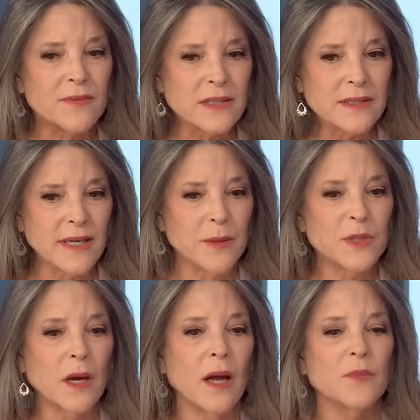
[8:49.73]
at the same
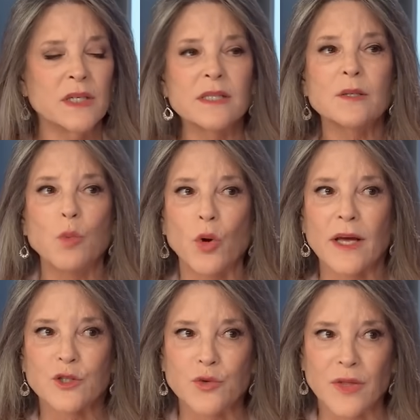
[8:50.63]
time, this is more
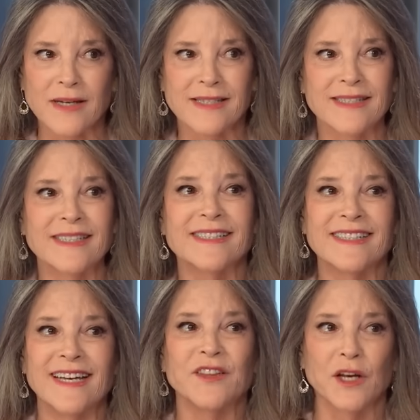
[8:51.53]
like
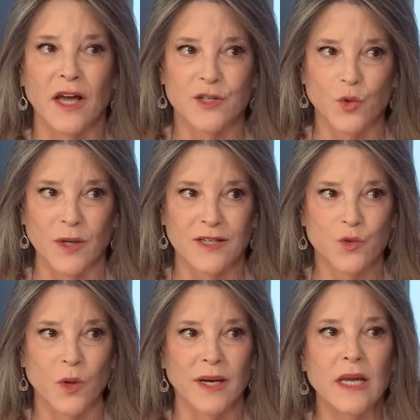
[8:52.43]
2016 than like
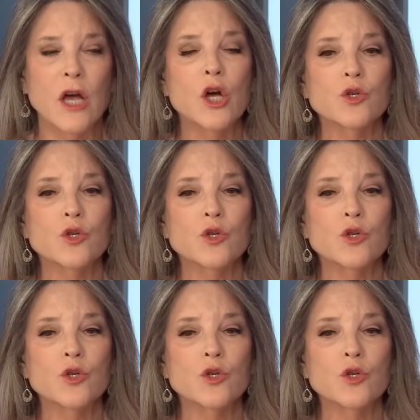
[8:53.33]
2020.